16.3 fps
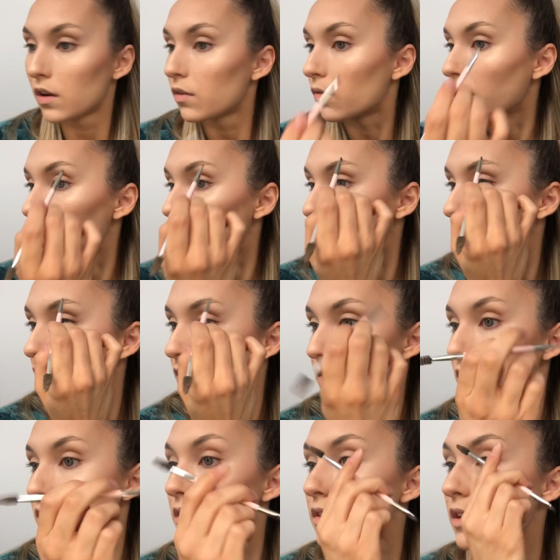run errands
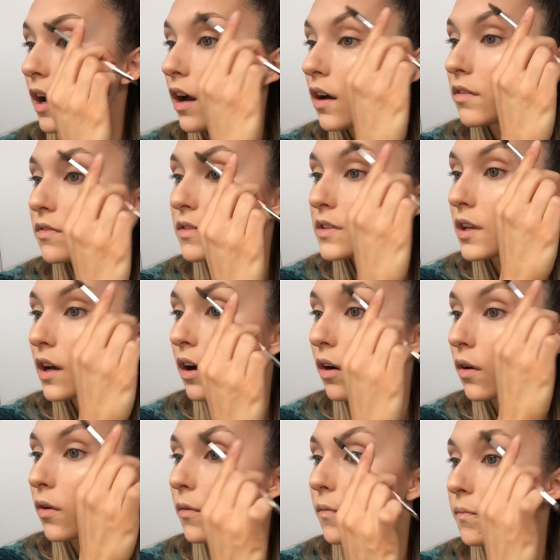and stuff.
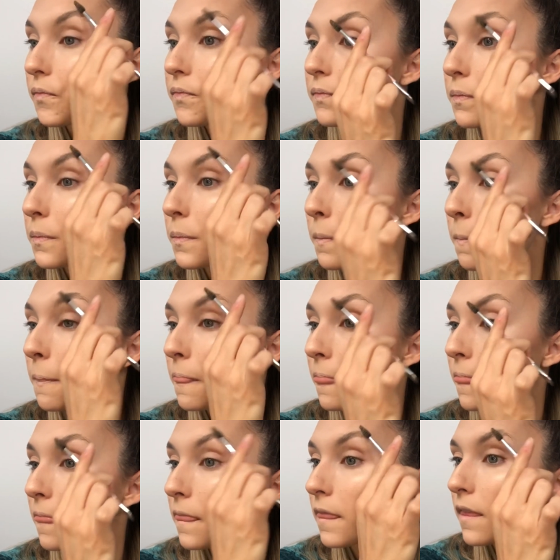So
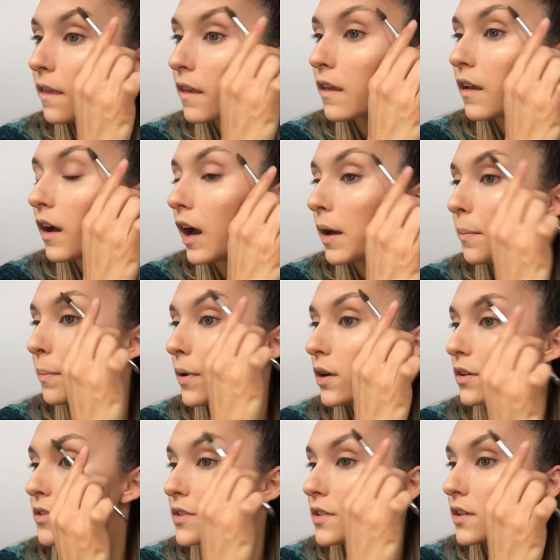I
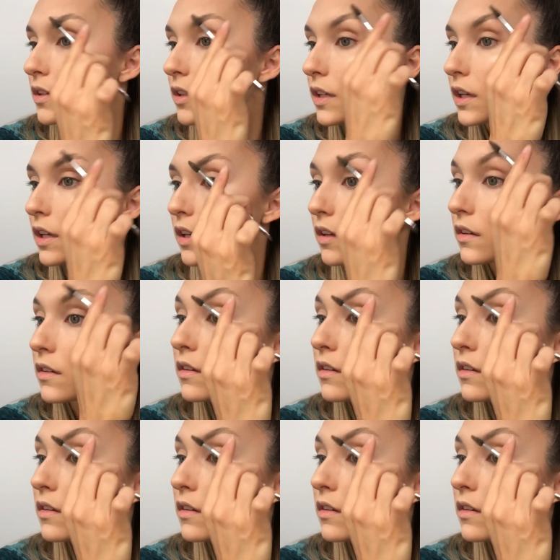personally